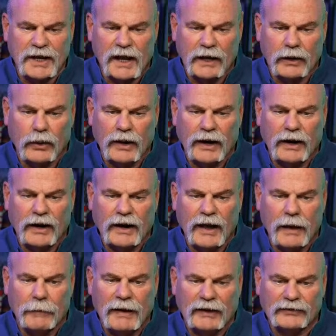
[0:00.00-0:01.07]
Chicago
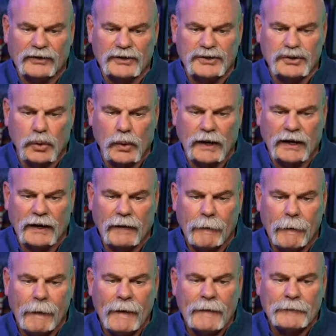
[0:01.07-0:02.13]
area, about to join
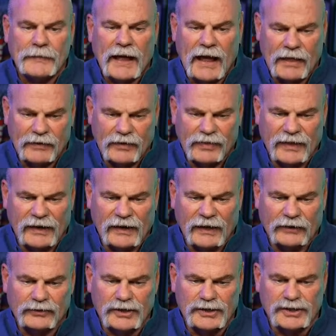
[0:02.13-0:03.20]
either the
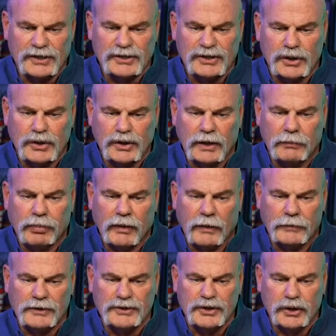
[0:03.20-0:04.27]
Electricians Union,
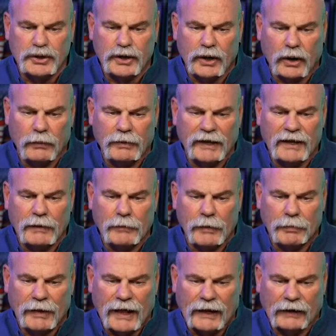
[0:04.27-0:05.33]
Plumbers Union, or become
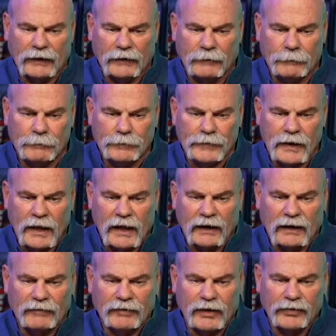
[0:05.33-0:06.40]
a pilot.
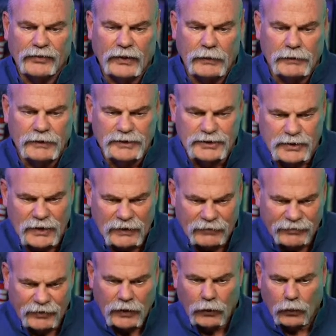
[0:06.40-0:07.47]
I love all three, but just trying
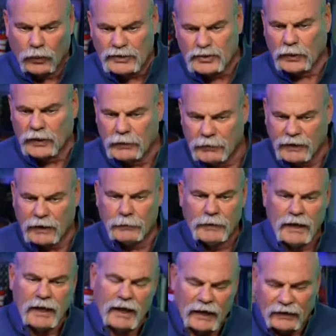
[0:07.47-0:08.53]
to figure out which one to become.
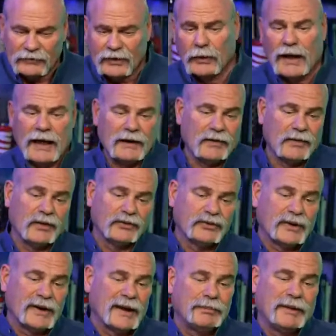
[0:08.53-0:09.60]
I'll tell you what, out of those
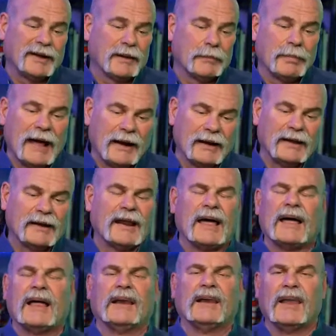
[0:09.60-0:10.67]
three, I'd pick a pilot.
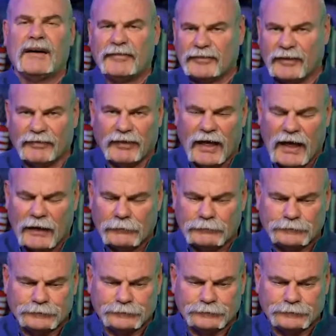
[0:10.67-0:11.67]
I love to fly.